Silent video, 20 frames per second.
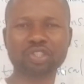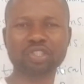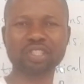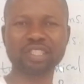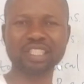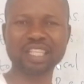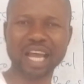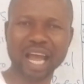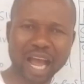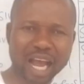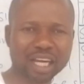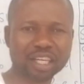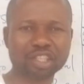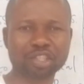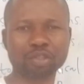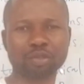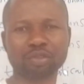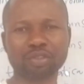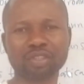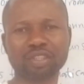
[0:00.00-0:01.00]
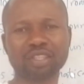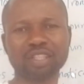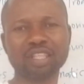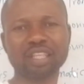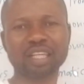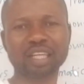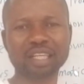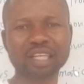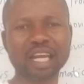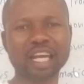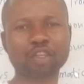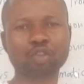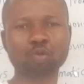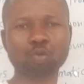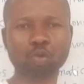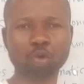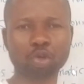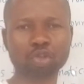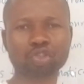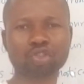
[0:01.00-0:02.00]
The action that
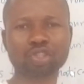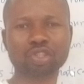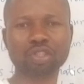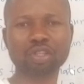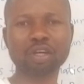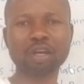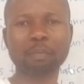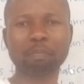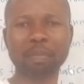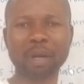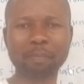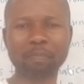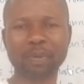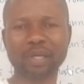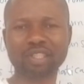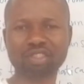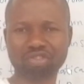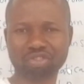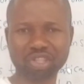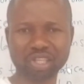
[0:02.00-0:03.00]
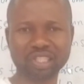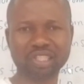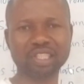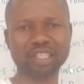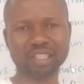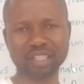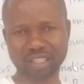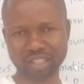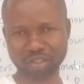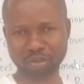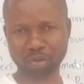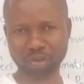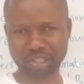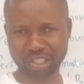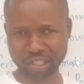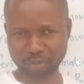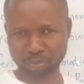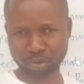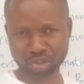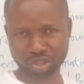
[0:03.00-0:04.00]
was perpetrated or
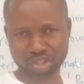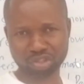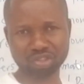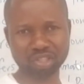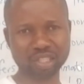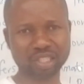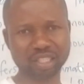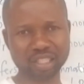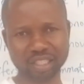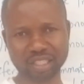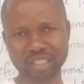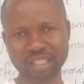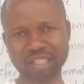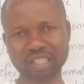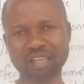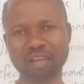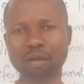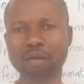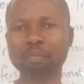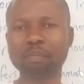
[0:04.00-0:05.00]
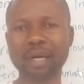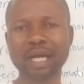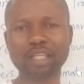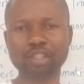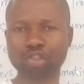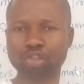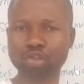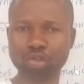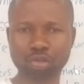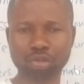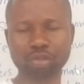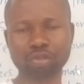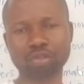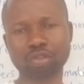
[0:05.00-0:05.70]
demonstrated by John.